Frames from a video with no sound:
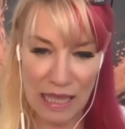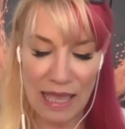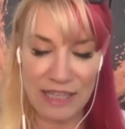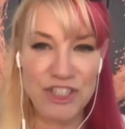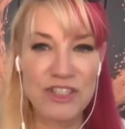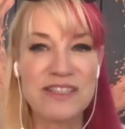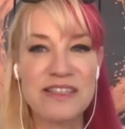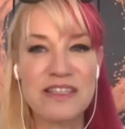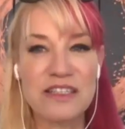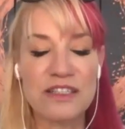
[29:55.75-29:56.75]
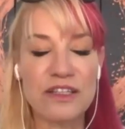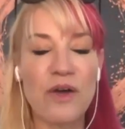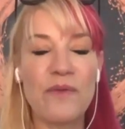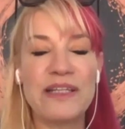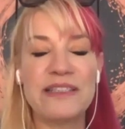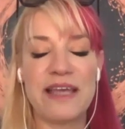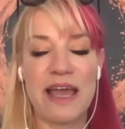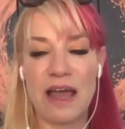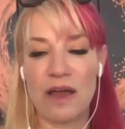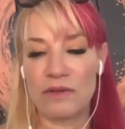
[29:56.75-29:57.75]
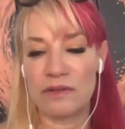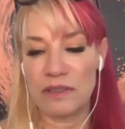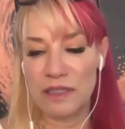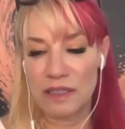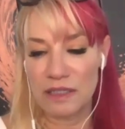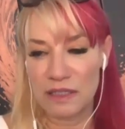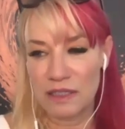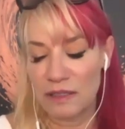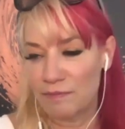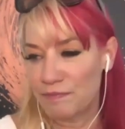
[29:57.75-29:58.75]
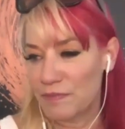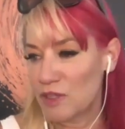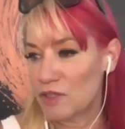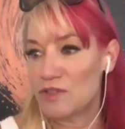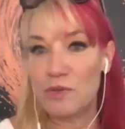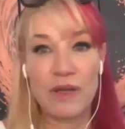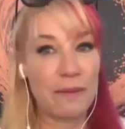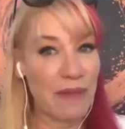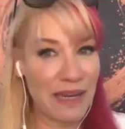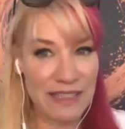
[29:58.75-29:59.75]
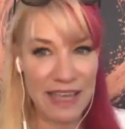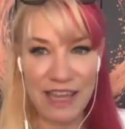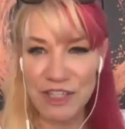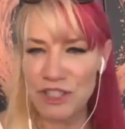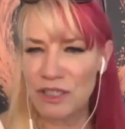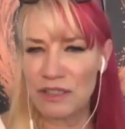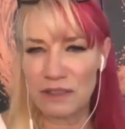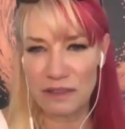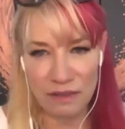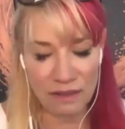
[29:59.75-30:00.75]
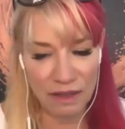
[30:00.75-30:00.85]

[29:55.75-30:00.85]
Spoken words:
And just slowing down, doing a meditation.